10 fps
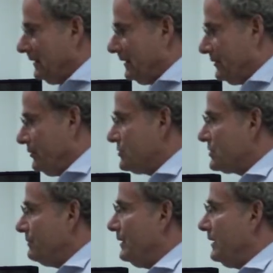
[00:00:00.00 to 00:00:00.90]
It used
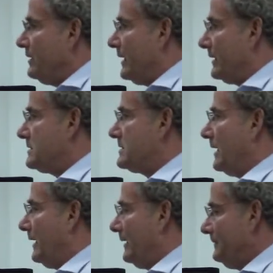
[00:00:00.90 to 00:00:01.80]
to be
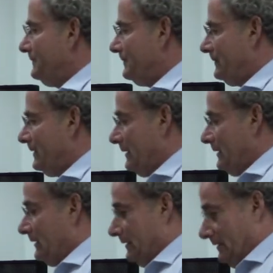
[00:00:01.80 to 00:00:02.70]
that
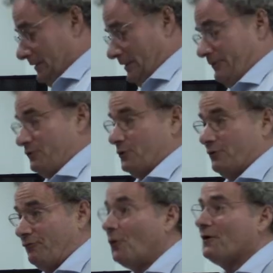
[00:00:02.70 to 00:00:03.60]
if you could
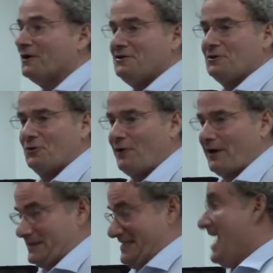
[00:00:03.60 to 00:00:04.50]
afford it, you could
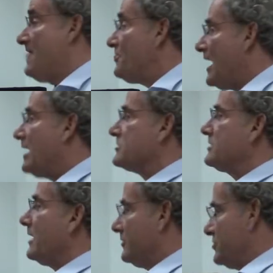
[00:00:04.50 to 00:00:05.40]
write a
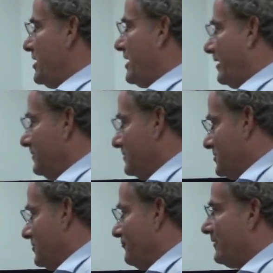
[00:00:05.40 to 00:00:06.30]
$10,000 check
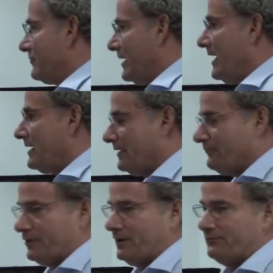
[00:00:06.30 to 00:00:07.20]
to your favorite candidate
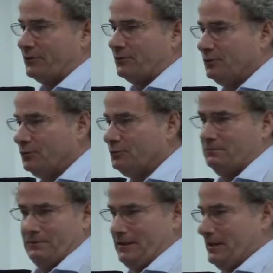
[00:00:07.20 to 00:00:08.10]
for governor.
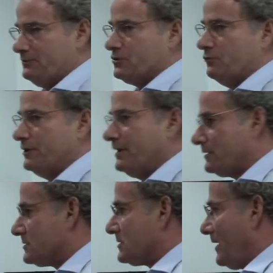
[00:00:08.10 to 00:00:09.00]
And that was a
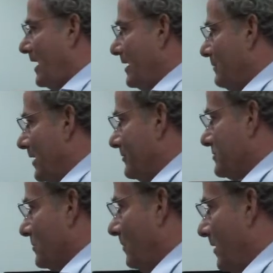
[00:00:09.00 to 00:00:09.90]
ridiculously high amount
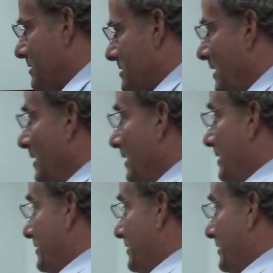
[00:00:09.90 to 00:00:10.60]
as it was.